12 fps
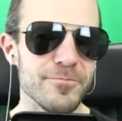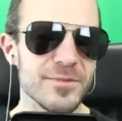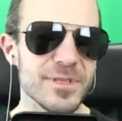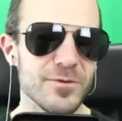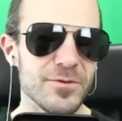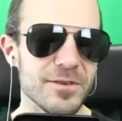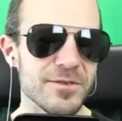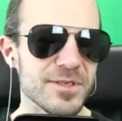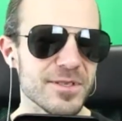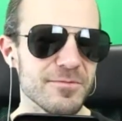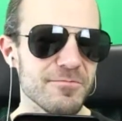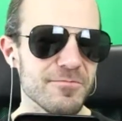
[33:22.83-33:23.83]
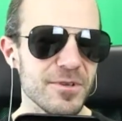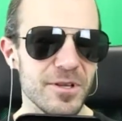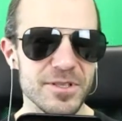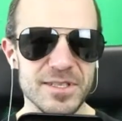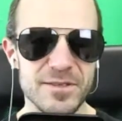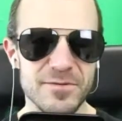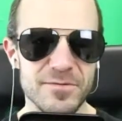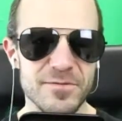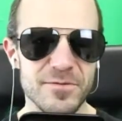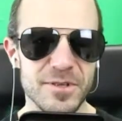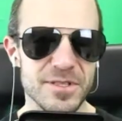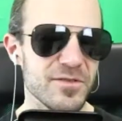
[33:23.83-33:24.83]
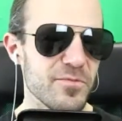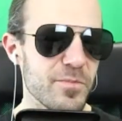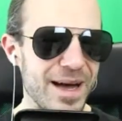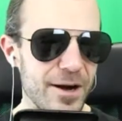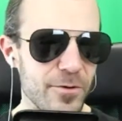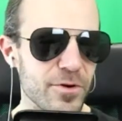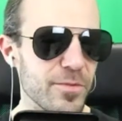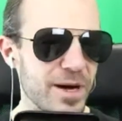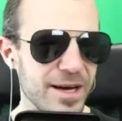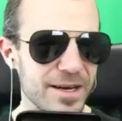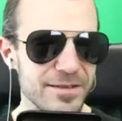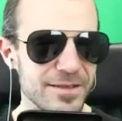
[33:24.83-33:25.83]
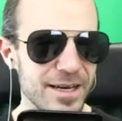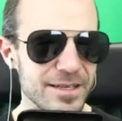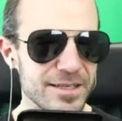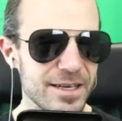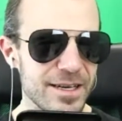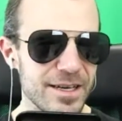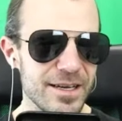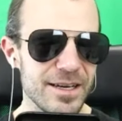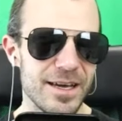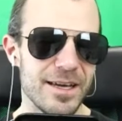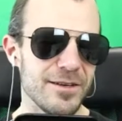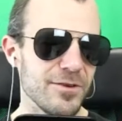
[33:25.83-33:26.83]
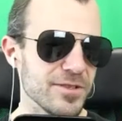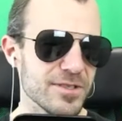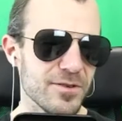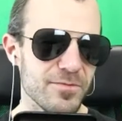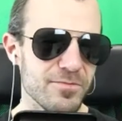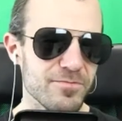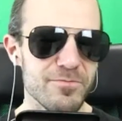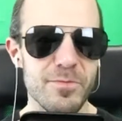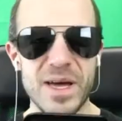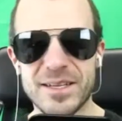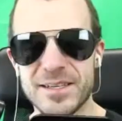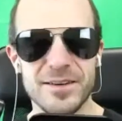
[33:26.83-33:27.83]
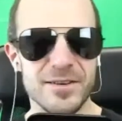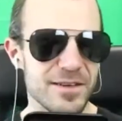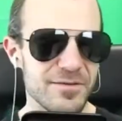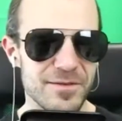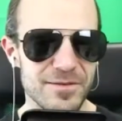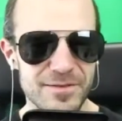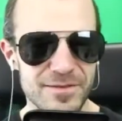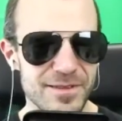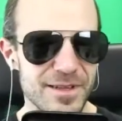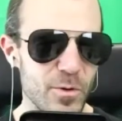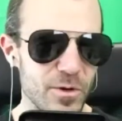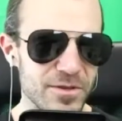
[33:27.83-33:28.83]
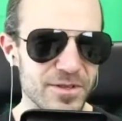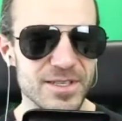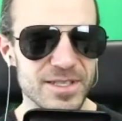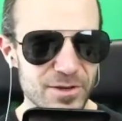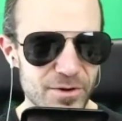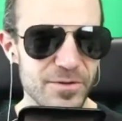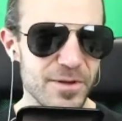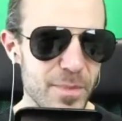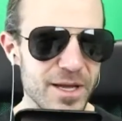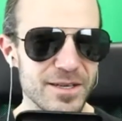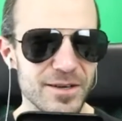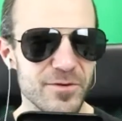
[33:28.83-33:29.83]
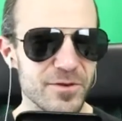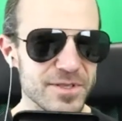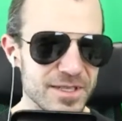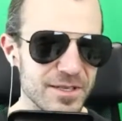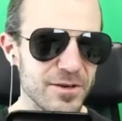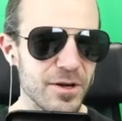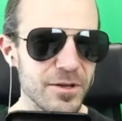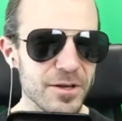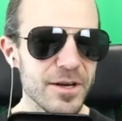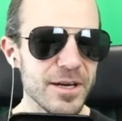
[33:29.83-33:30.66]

So there's lots of power behind that, and also Meta, given they want to start the metaverse and all.